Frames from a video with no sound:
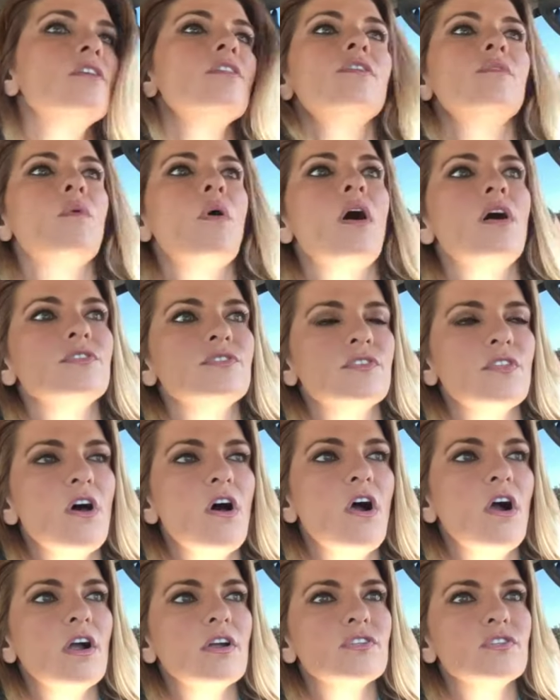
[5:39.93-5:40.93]
the walls of the
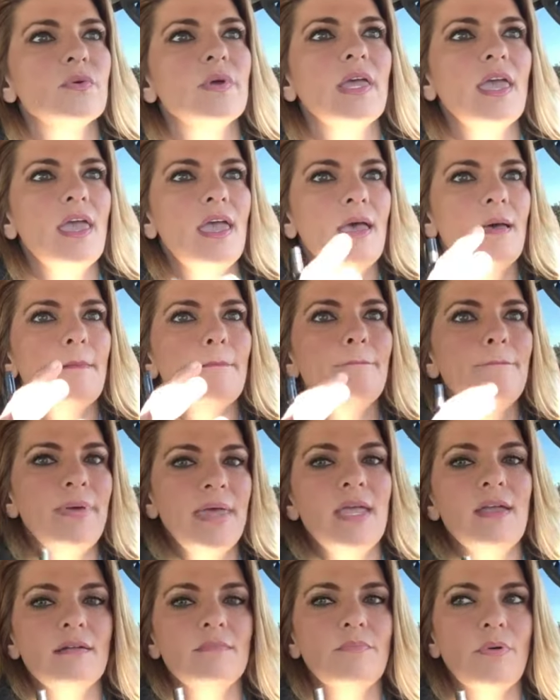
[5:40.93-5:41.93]
heart, so it can't
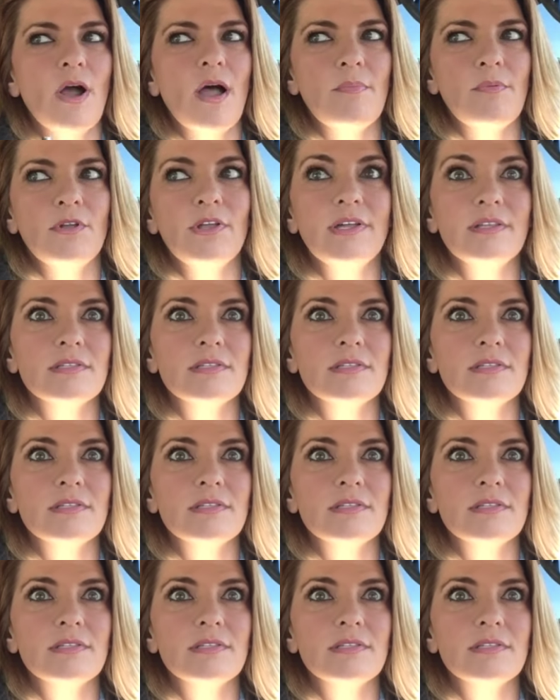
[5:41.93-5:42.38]
beat properly.